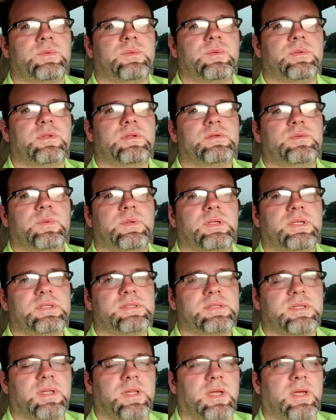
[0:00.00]
went with the twin
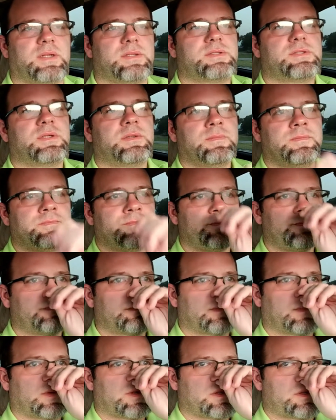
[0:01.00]
disc clutch,
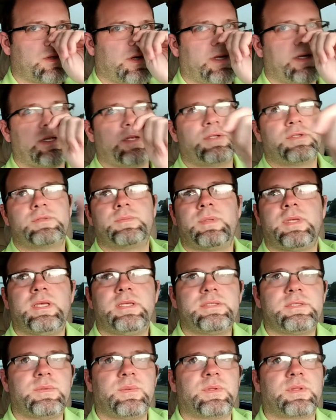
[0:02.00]
tried to just be
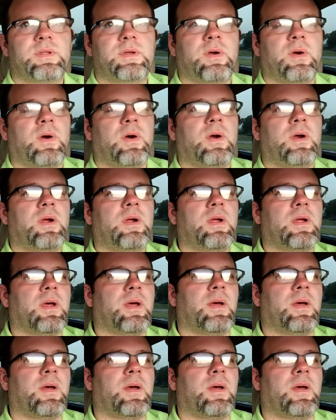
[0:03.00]
easy with the car,